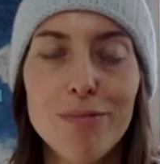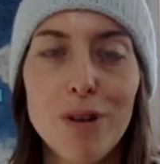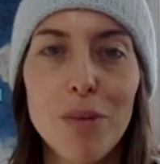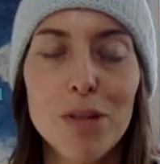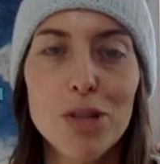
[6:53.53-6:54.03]

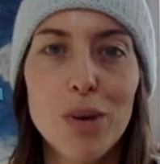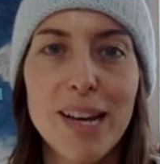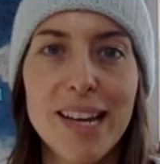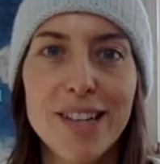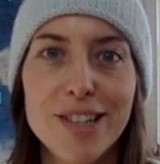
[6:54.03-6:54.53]
almost
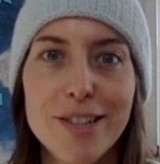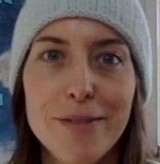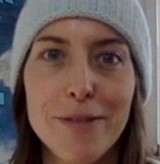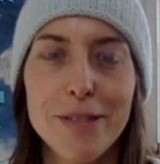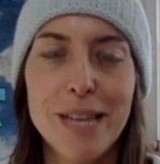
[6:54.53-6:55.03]
20 years
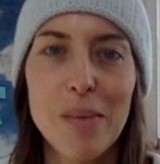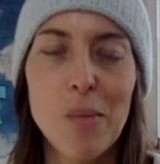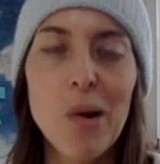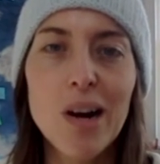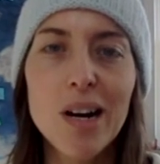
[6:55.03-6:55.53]
of full-time
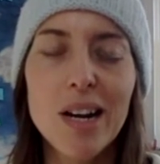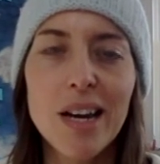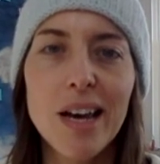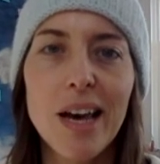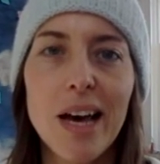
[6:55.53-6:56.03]

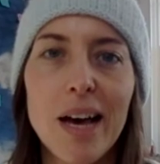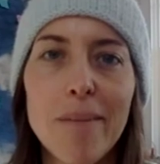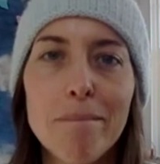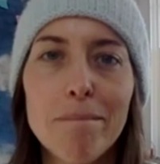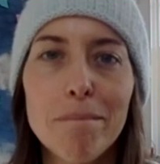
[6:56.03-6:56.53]
work,
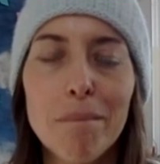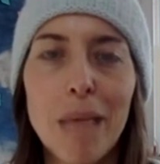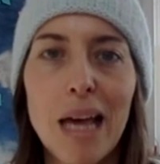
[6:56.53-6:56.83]
and